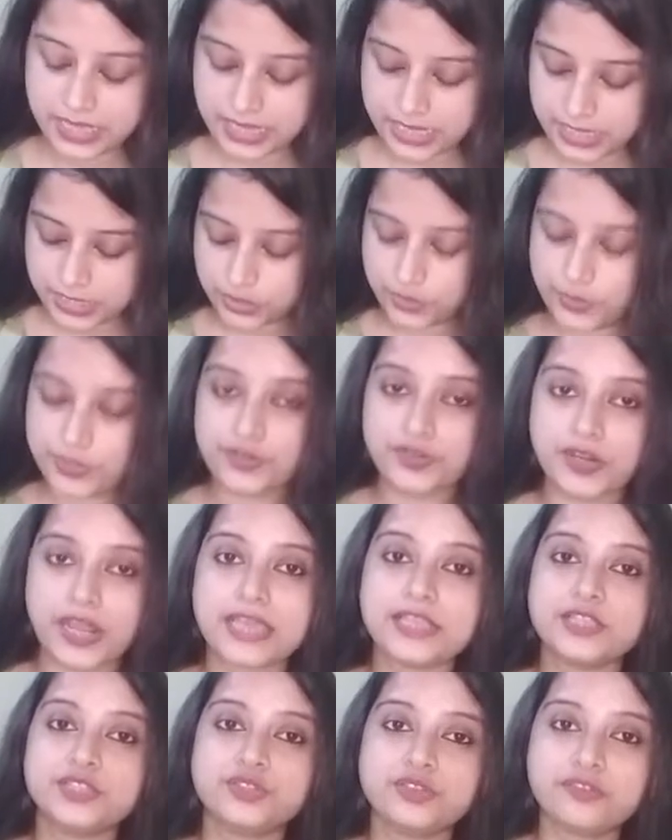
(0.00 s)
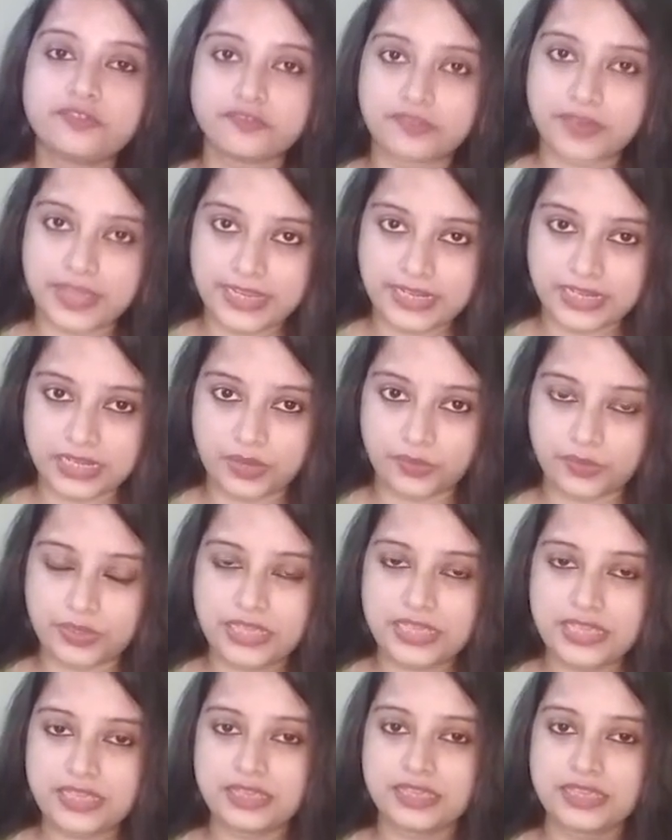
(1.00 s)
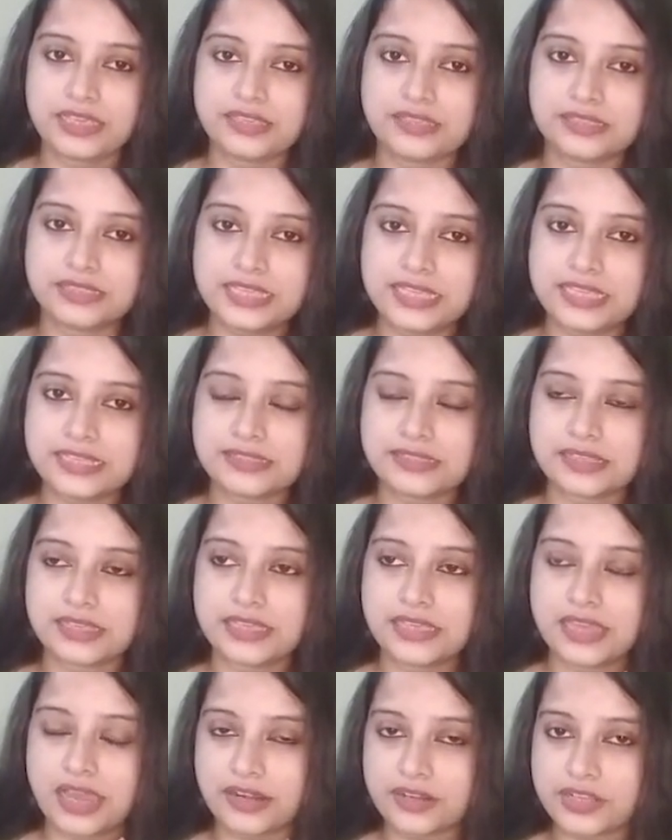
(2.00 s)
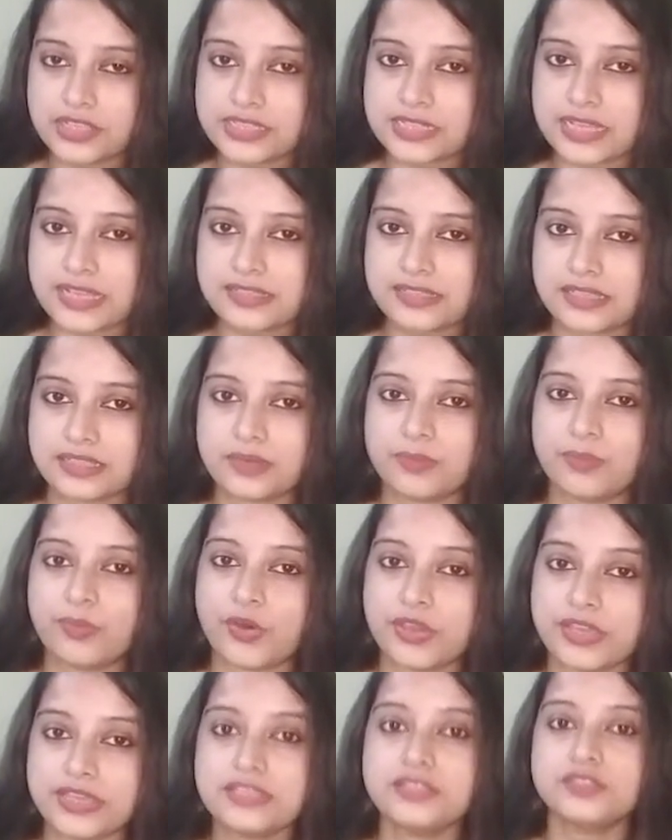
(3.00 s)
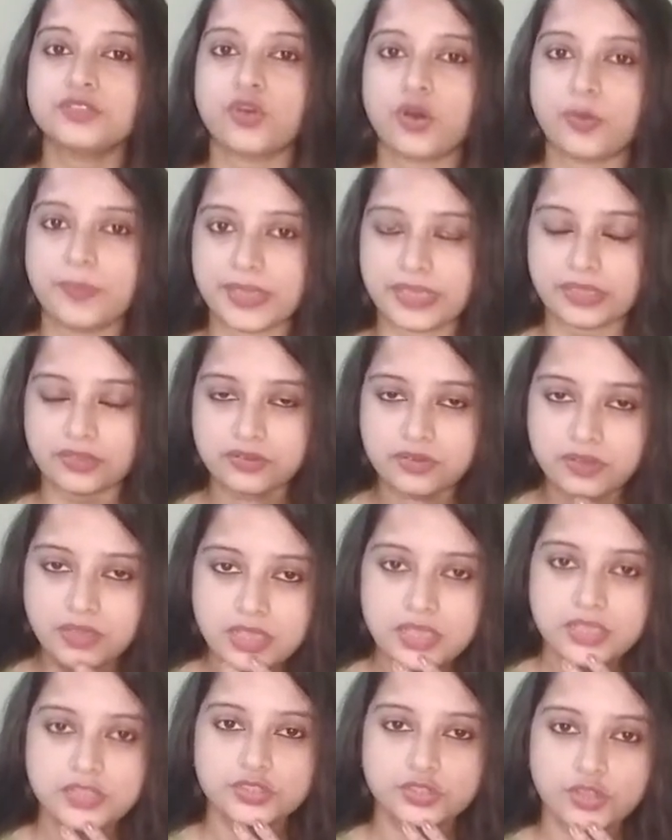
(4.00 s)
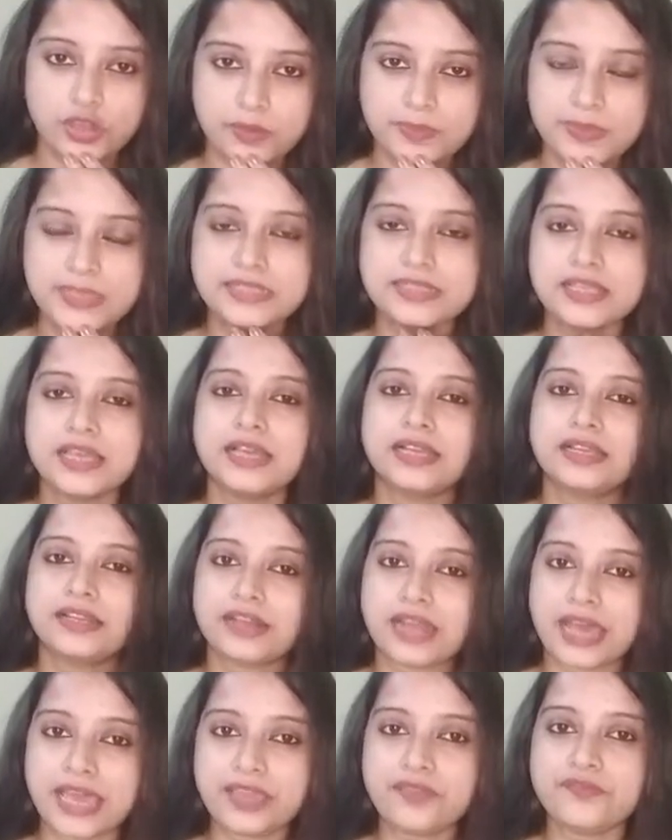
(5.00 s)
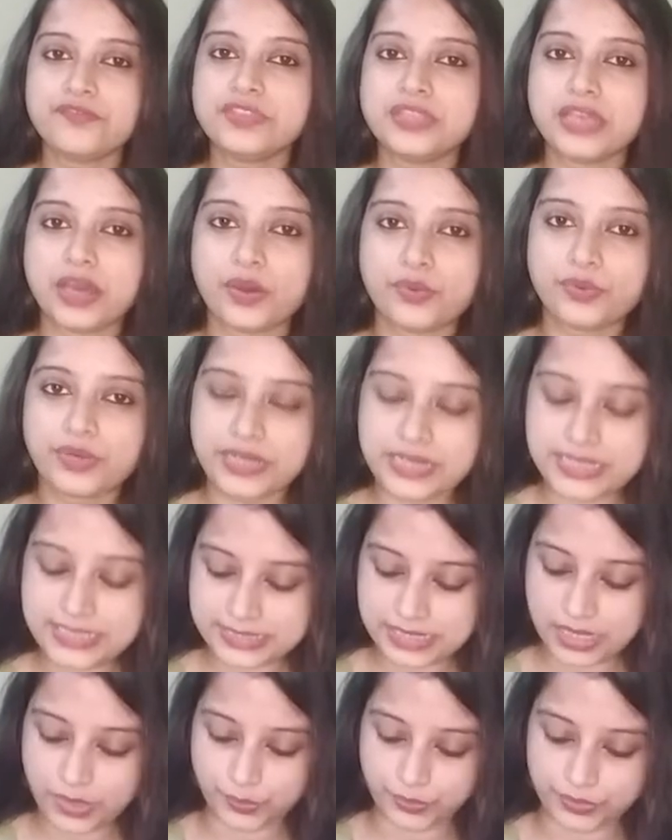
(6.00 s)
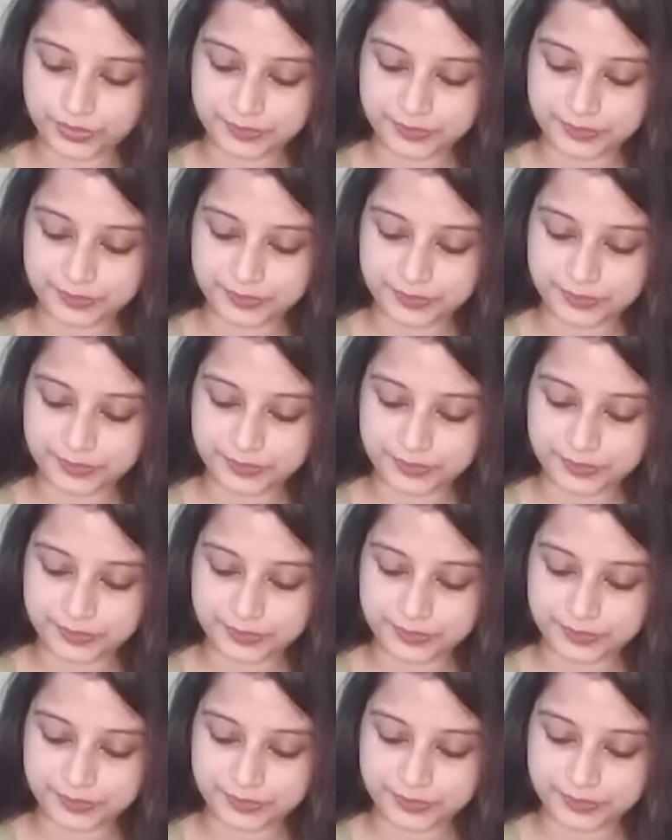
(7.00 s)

So he tries to find out. He understands that the boy is sobbing. Sob is crying without any sound.